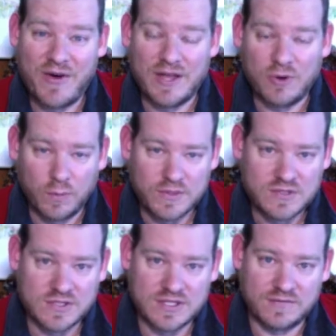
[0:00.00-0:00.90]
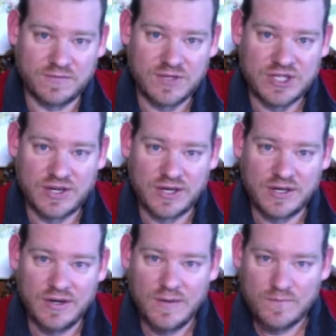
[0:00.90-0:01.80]
and open sourcing and free sharing
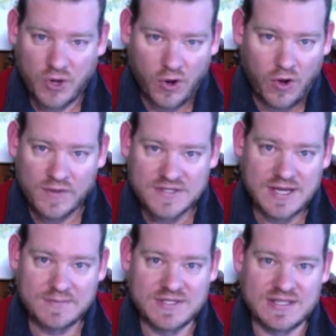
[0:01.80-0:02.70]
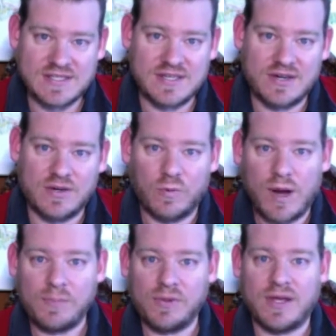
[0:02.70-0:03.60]
all the steps necessary to
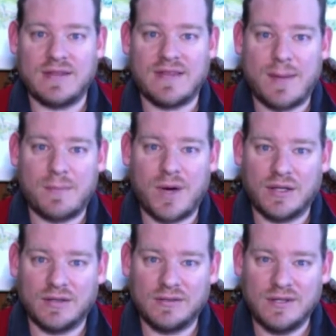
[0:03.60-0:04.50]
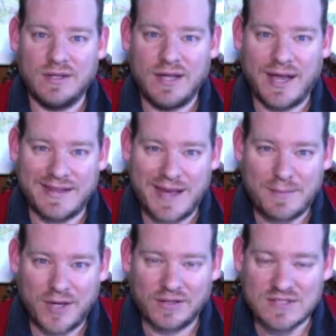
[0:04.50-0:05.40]
replicate that model. And that
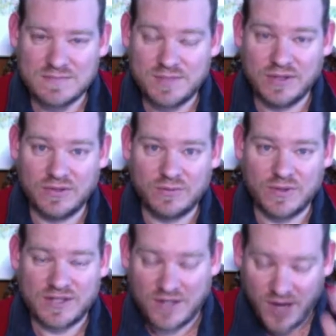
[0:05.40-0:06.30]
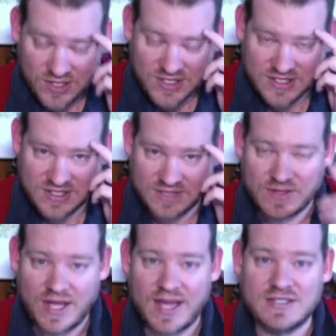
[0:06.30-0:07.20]
model is built with the consciousness for
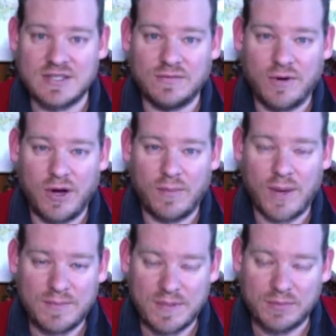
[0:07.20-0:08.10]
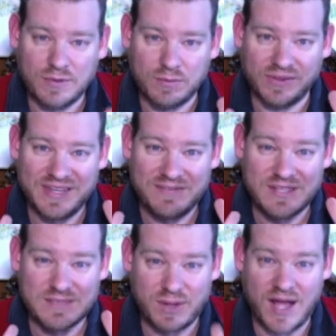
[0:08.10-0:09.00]
the highest good of all by people who believe that
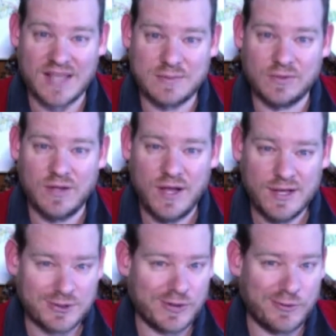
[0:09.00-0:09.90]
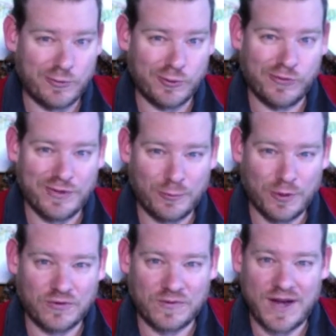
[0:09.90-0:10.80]
it's possible to create a world that
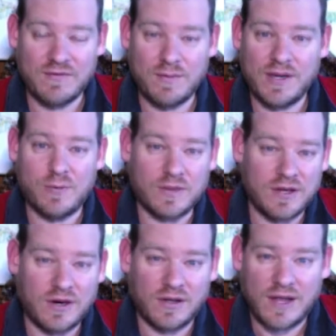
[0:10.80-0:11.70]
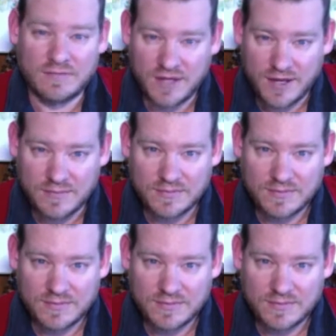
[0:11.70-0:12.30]
works for everybody within our lifetime